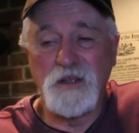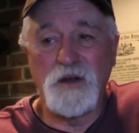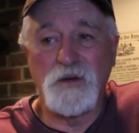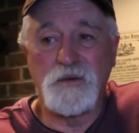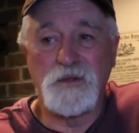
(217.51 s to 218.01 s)
you
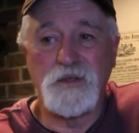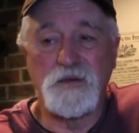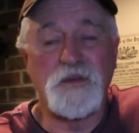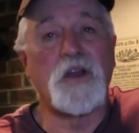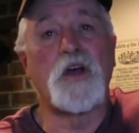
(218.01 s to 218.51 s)
know,
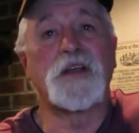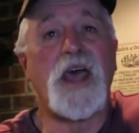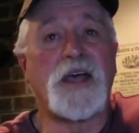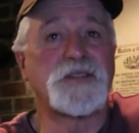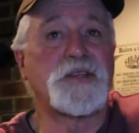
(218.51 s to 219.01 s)
you've got
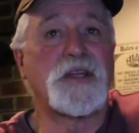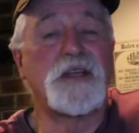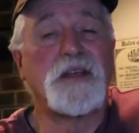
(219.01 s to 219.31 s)
Audacity.